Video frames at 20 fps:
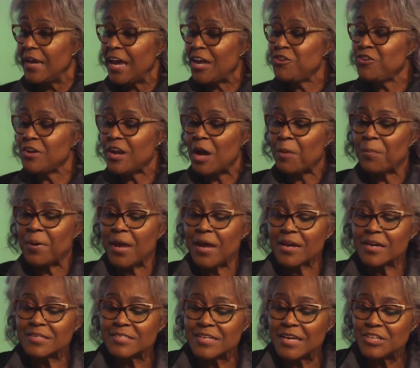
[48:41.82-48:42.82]
and you're not
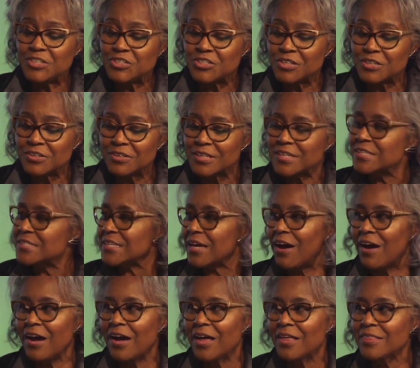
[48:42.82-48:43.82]
paying attention, it's
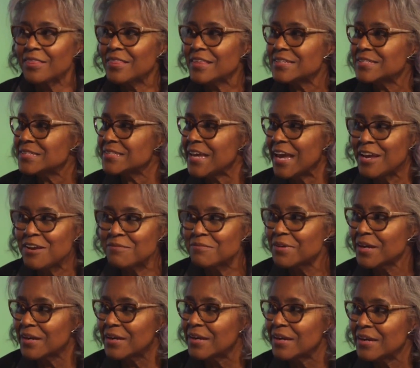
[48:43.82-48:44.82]
on the
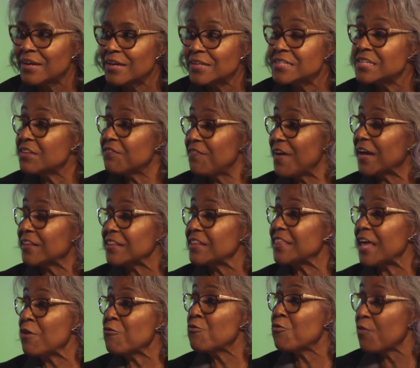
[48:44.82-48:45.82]
statement to the fact
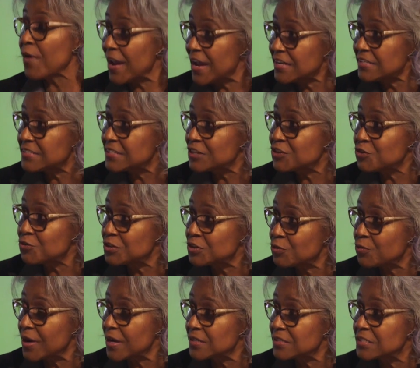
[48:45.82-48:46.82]
that they raised
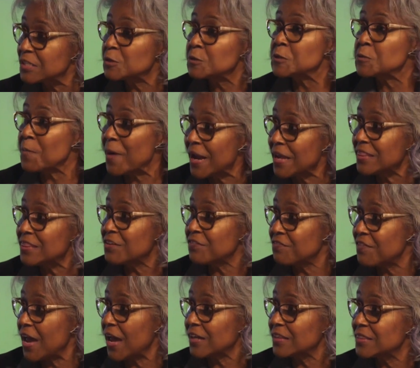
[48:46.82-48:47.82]
interest rates despite the
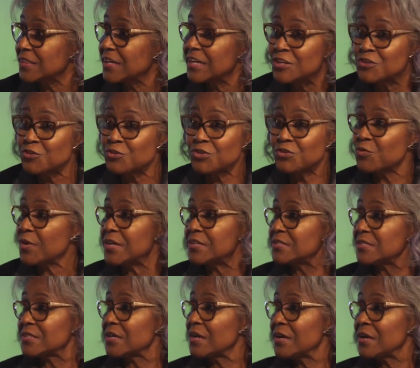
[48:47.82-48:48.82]
fact that interest
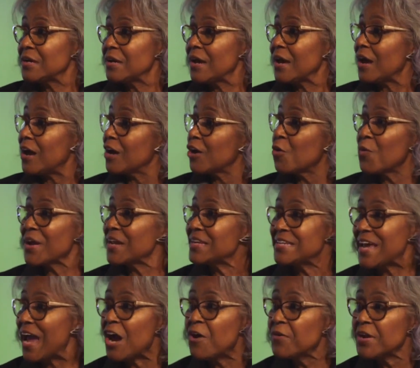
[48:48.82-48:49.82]
rates are going
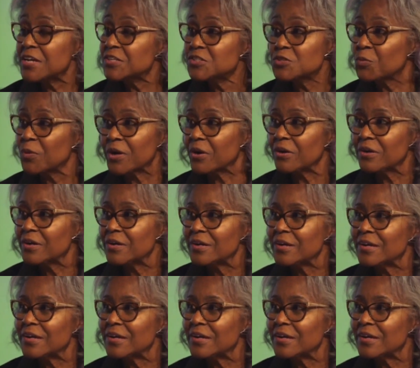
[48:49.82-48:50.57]
down elsewhere.